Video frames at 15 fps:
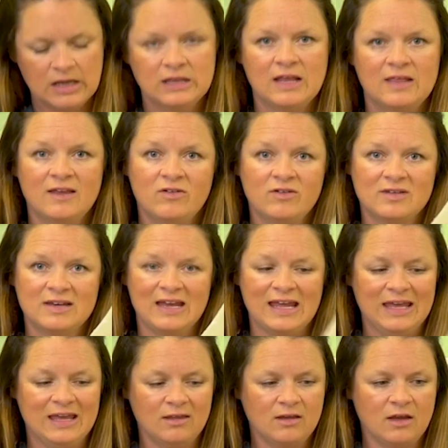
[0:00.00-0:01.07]
then there is an
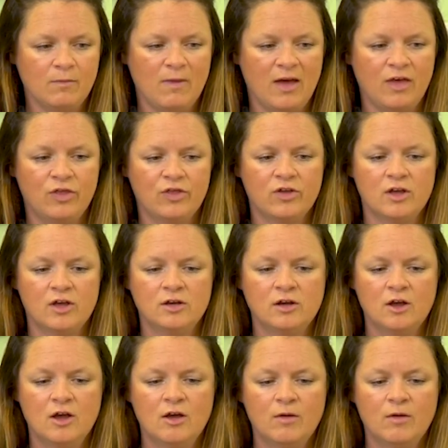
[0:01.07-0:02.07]
easier method